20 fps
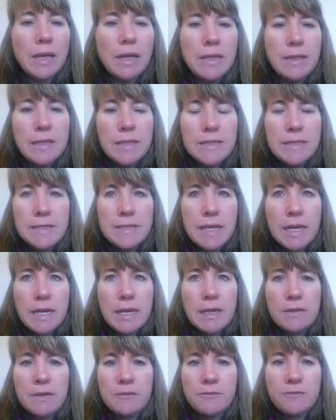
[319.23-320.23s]
in this
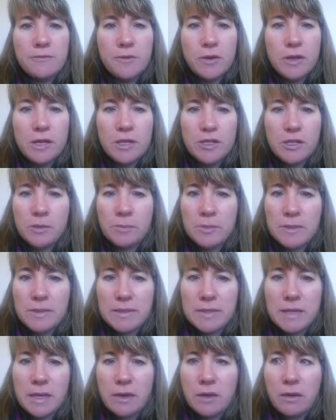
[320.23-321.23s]
study that
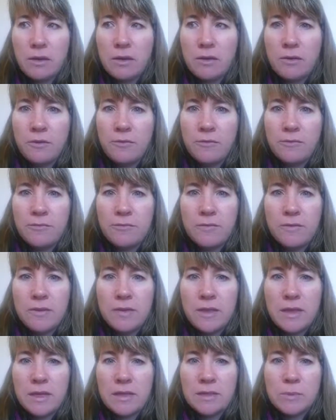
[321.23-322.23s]
42% of
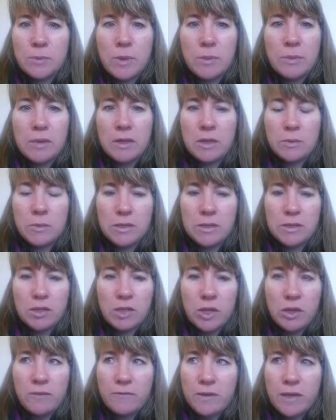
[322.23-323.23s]
these women that were
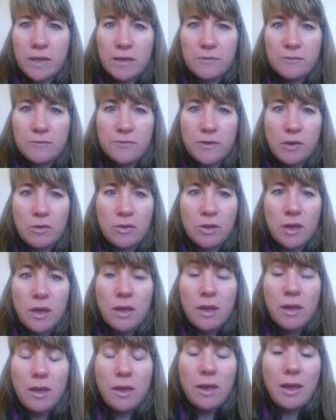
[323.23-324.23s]
surveyed felt
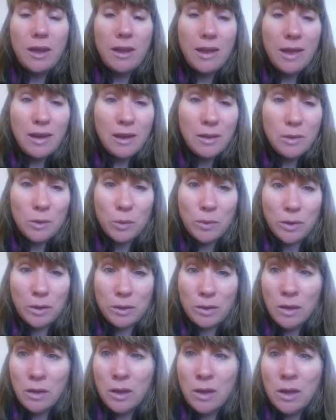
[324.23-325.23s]
inadequate
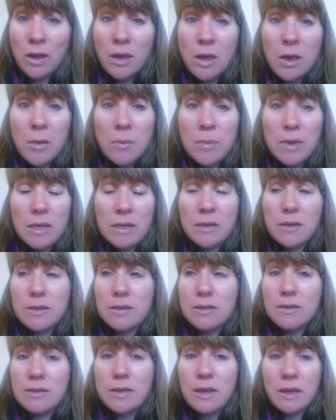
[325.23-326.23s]

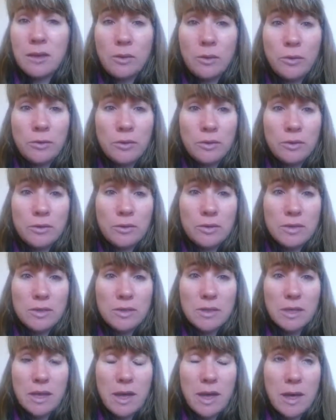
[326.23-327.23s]
because they
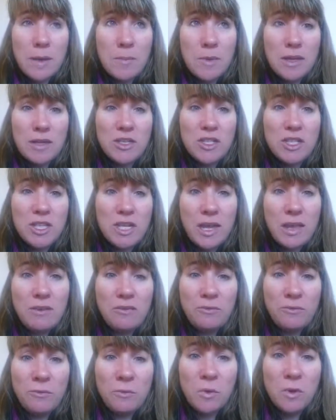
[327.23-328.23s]
couldn't
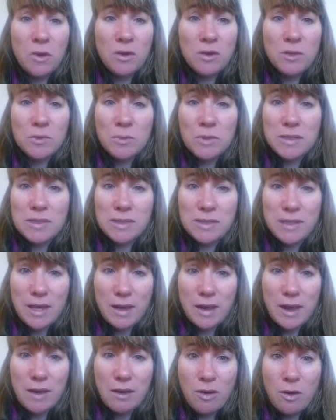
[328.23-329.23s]
achieve what was
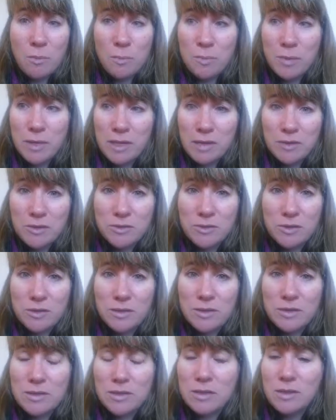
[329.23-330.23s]
set out on
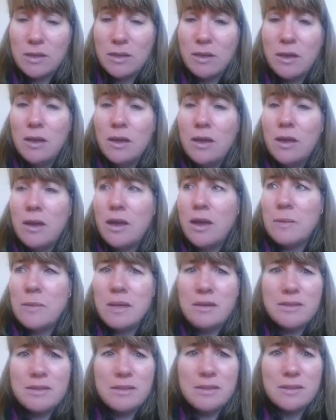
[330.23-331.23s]
Pinterest. I
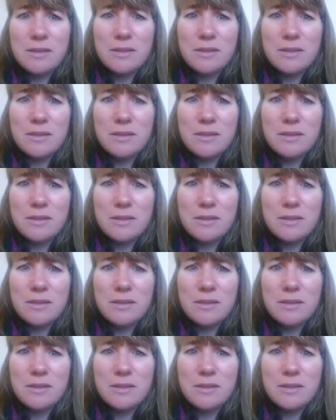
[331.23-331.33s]
mean,